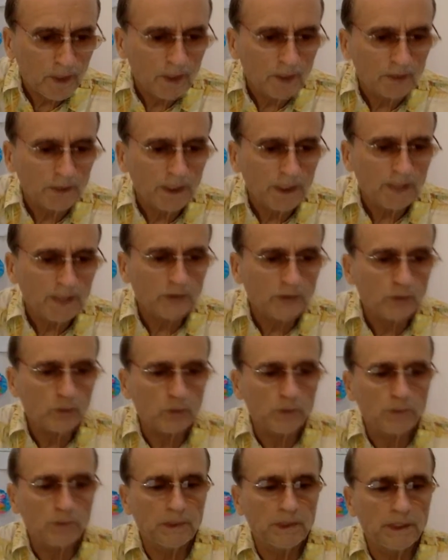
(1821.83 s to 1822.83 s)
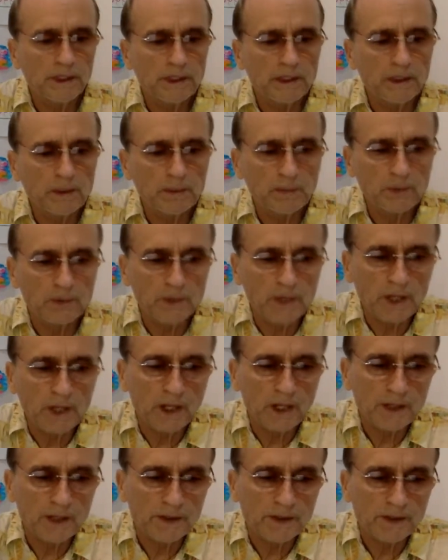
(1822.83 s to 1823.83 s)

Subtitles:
Next would be number 9,